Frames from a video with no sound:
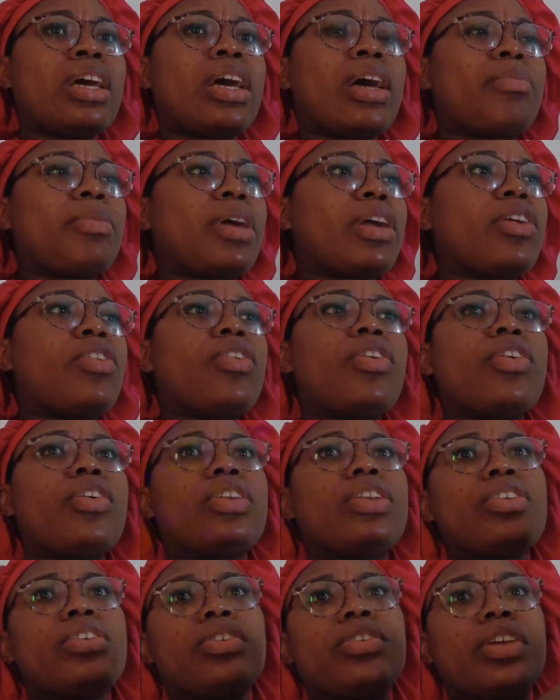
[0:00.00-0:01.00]
I'm like,
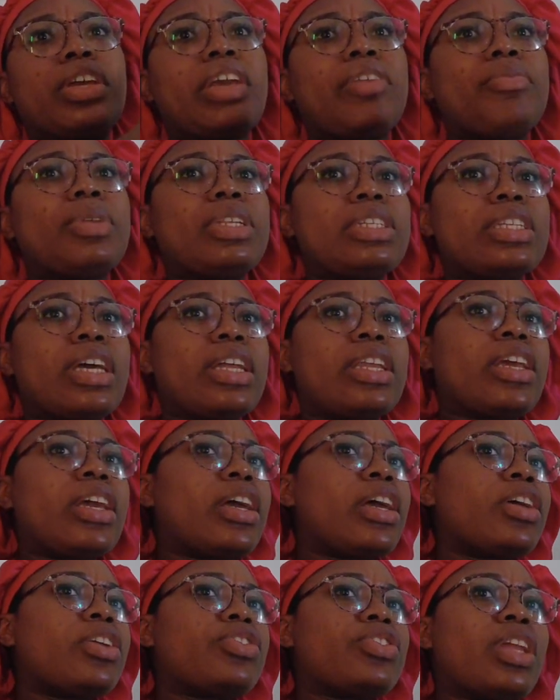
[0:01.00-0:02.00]
God, you gave me this
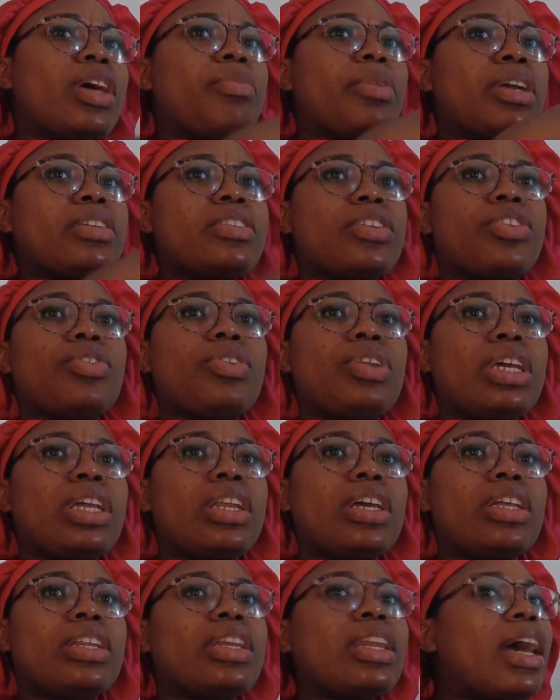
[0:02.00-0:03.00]
idea, should I be executing
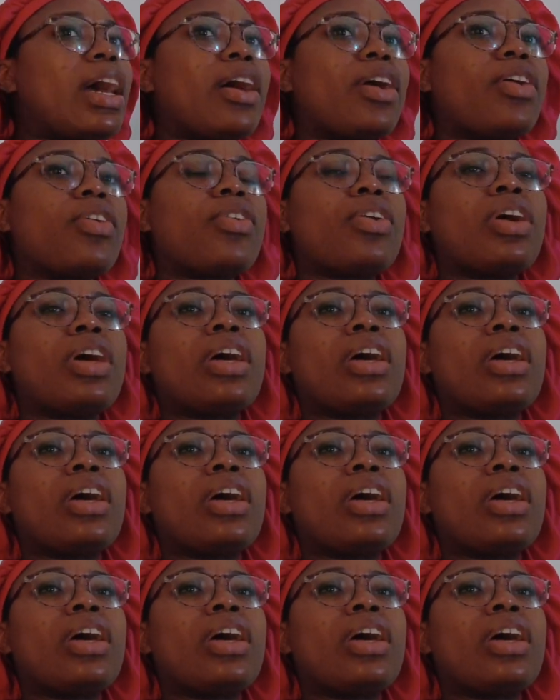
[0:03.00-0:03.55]
it now?